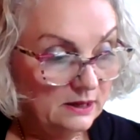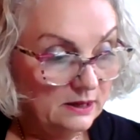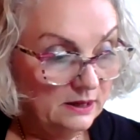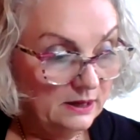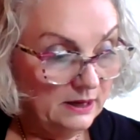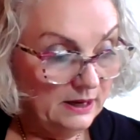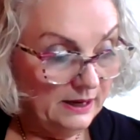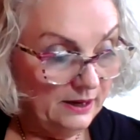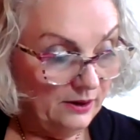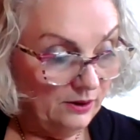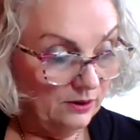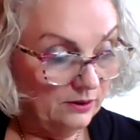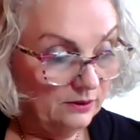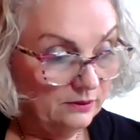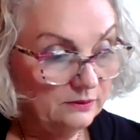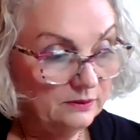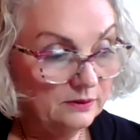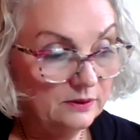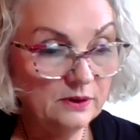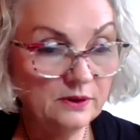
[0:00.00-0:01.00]

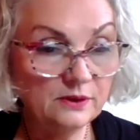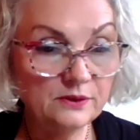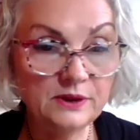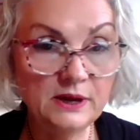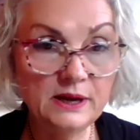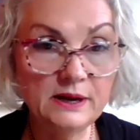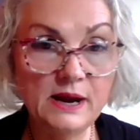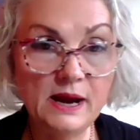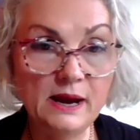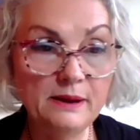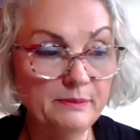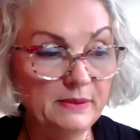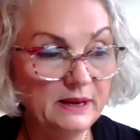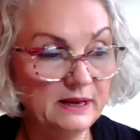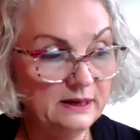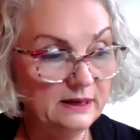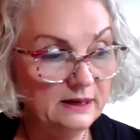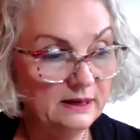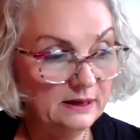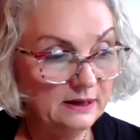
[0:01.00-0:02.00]
Now, there are
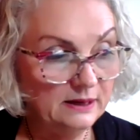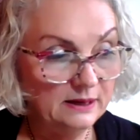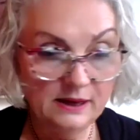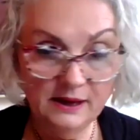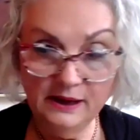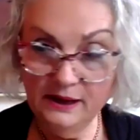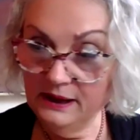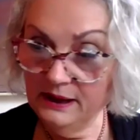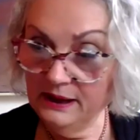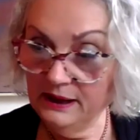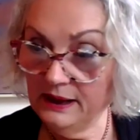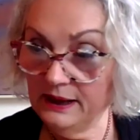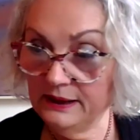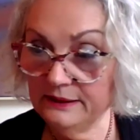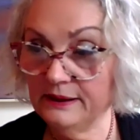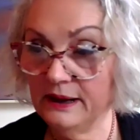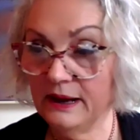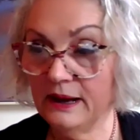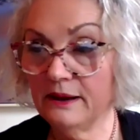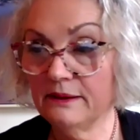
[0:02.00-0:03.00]
many
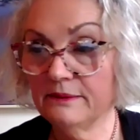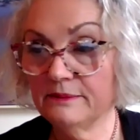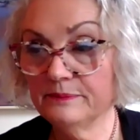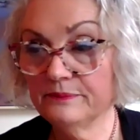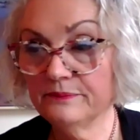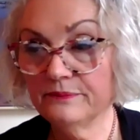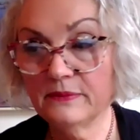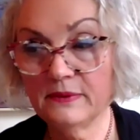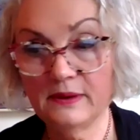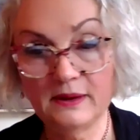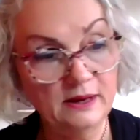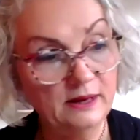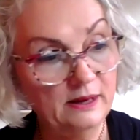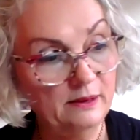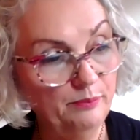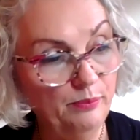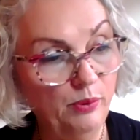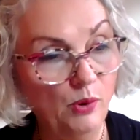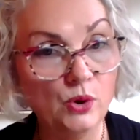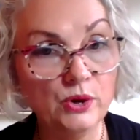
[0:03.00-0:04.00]
other
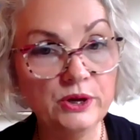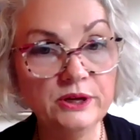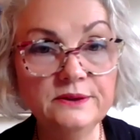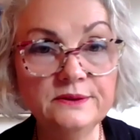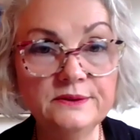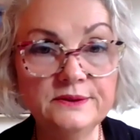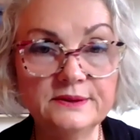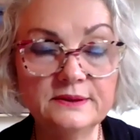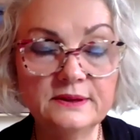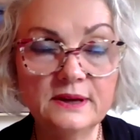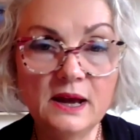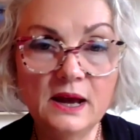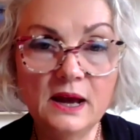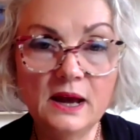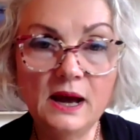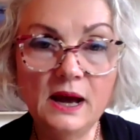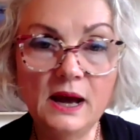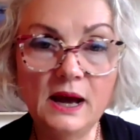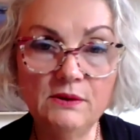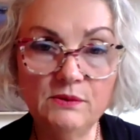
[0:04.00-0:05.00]
points.
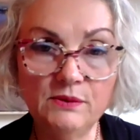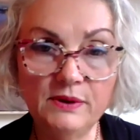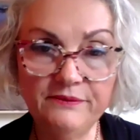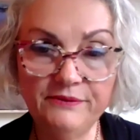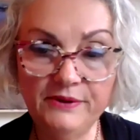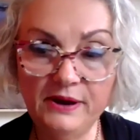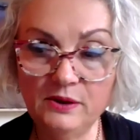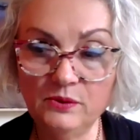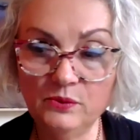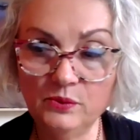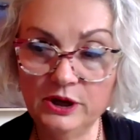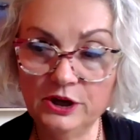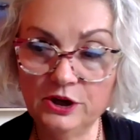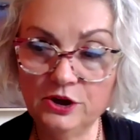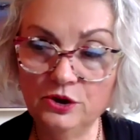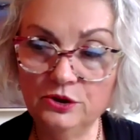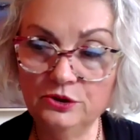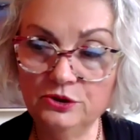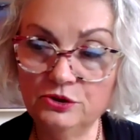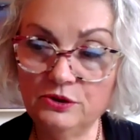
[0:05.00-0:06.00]
However, we're
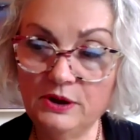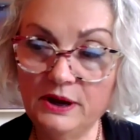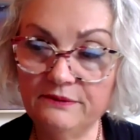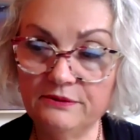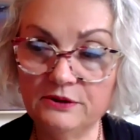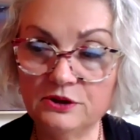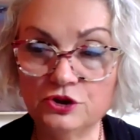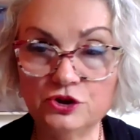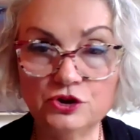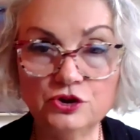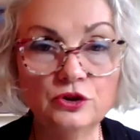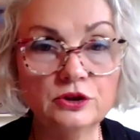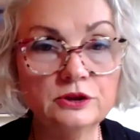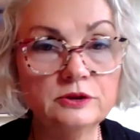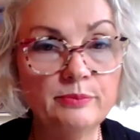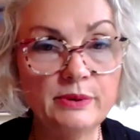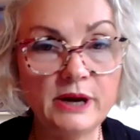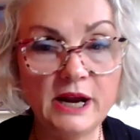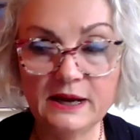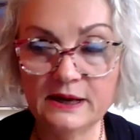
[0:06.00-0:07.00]
going to have a
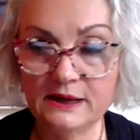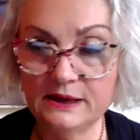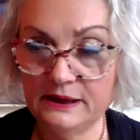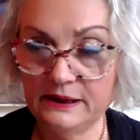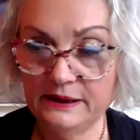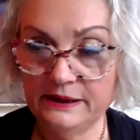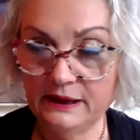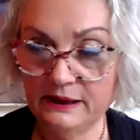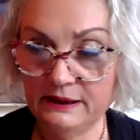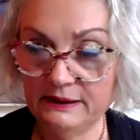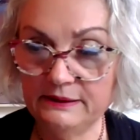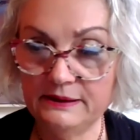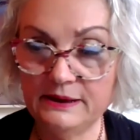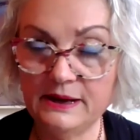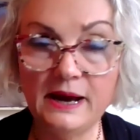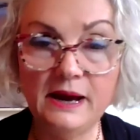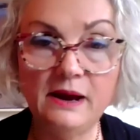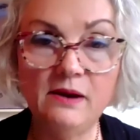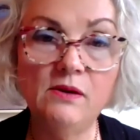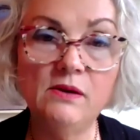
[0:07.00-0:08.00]
short break here and
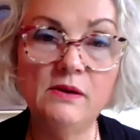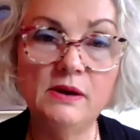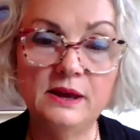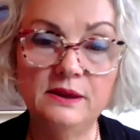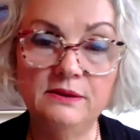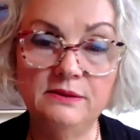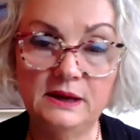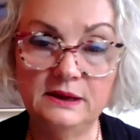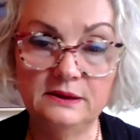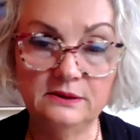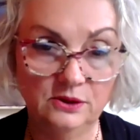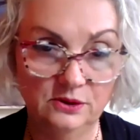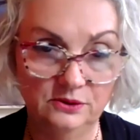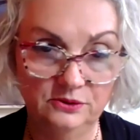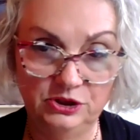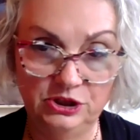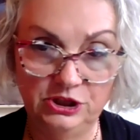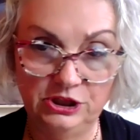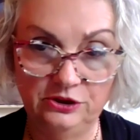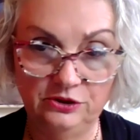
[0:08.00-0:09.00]
now and then
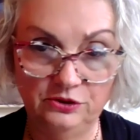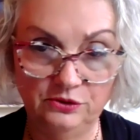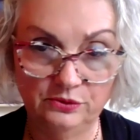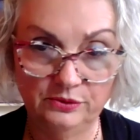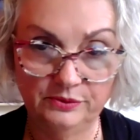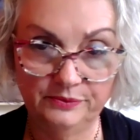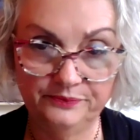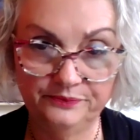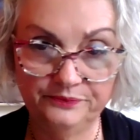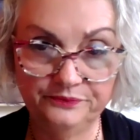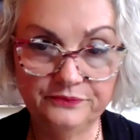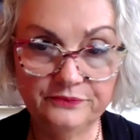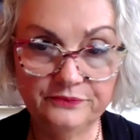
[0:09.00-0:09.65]
continue.